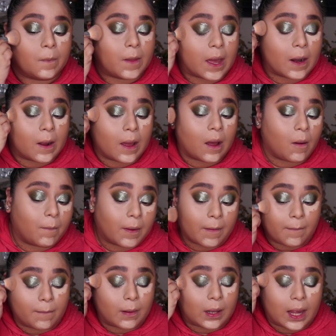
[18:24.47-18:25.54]
That'll help
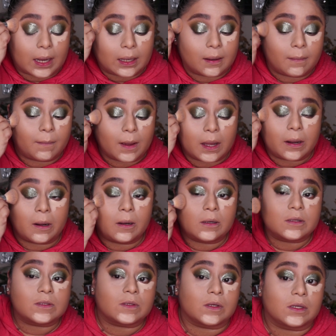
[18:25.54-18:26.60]
it blend better
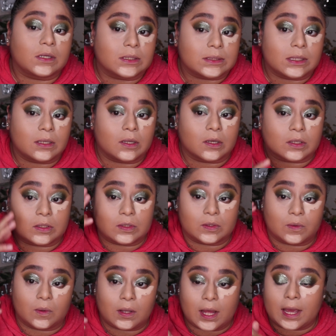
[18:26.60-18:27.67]
so it doesn't look
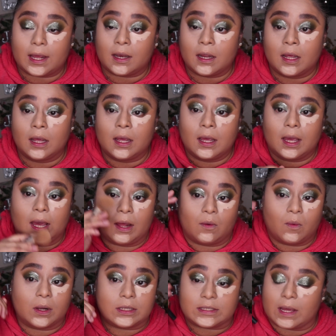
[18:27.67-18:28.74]
too light.
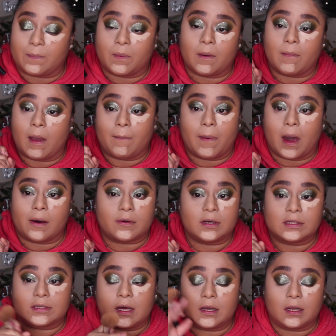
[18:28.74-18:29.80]
And once I put my
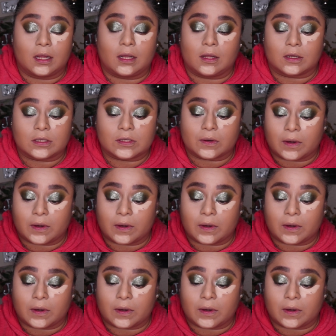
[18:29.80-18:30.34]
powders on, it looks